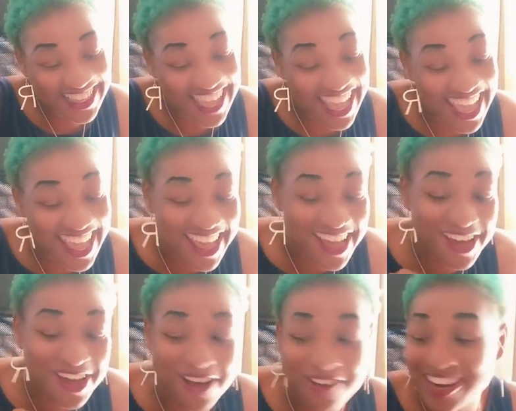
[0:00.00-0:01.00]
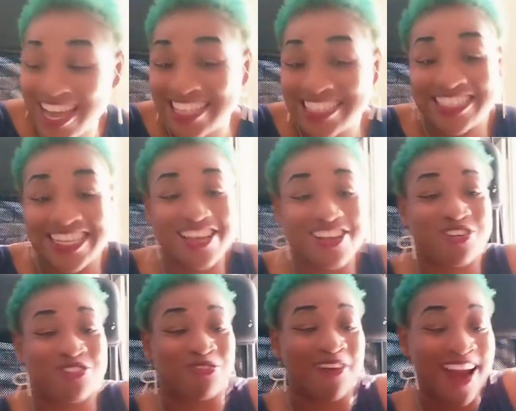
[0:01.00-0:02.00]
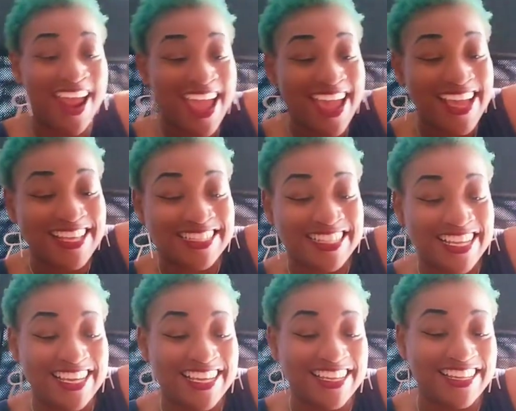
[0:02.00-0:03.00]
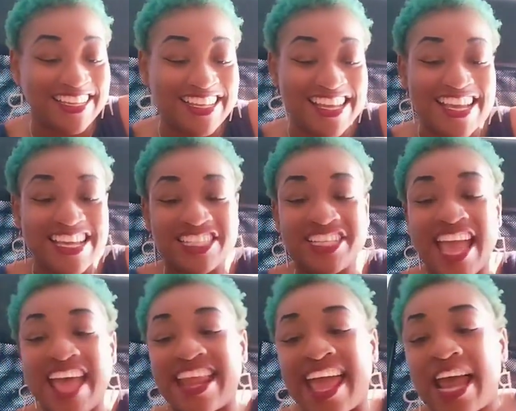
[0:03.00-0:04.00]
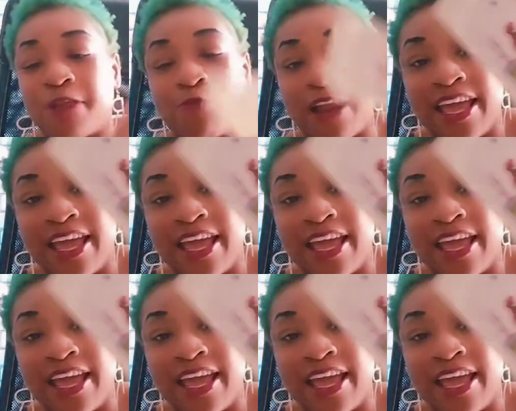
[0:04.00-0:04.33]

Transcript: Damn, that shit crazy. She had, they had a